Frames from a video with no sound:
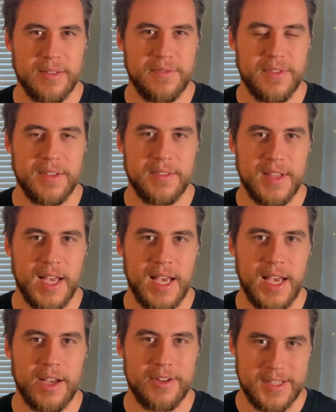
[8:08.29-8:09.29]
the 5th
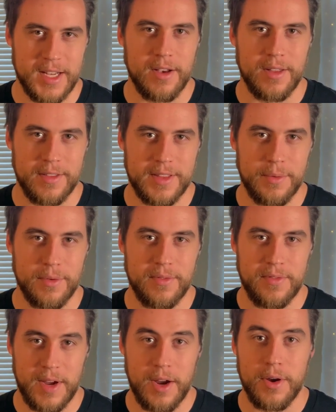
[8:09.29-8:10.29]
day, I could tell that they were
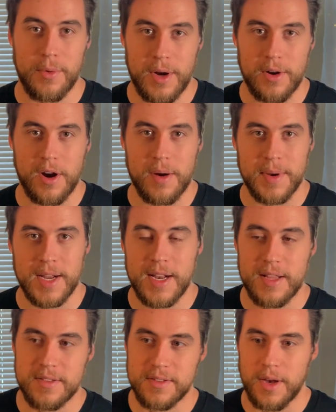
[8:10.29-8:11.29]
very well
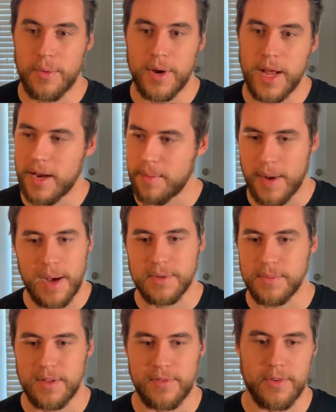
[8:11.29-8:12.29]
carbonated, so I went ahead and popped
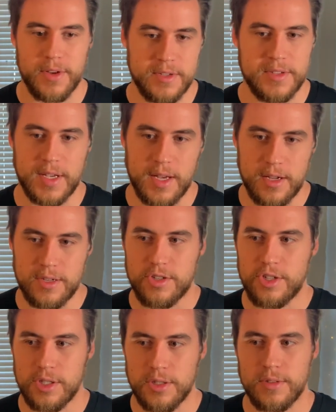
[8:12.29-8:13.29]
them in the fridge to kind of
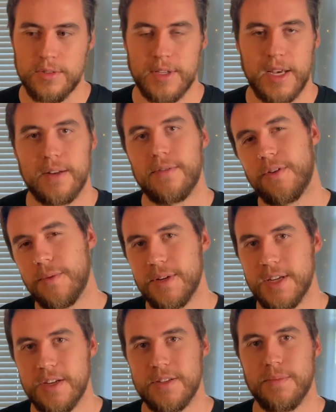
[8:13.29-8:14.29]
chill that
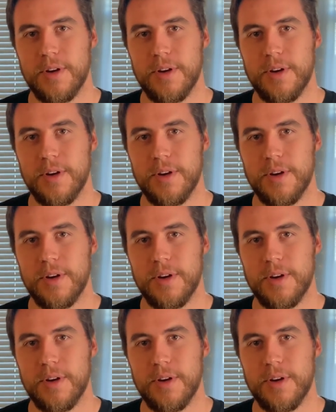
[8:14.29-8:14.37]
fermentation